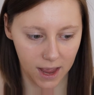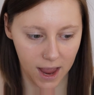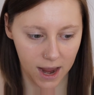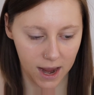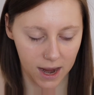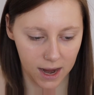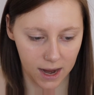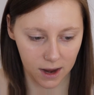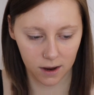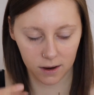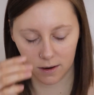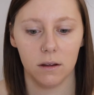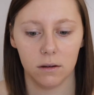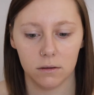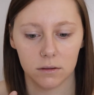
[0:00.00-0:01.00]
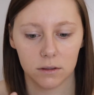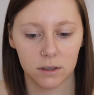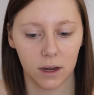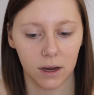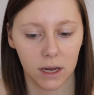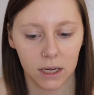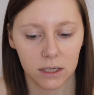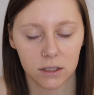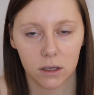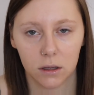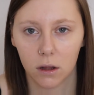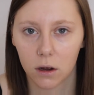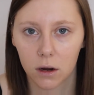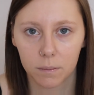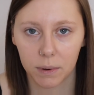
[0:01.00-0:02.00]
a sun-kissed
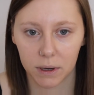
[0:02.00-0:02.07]
look,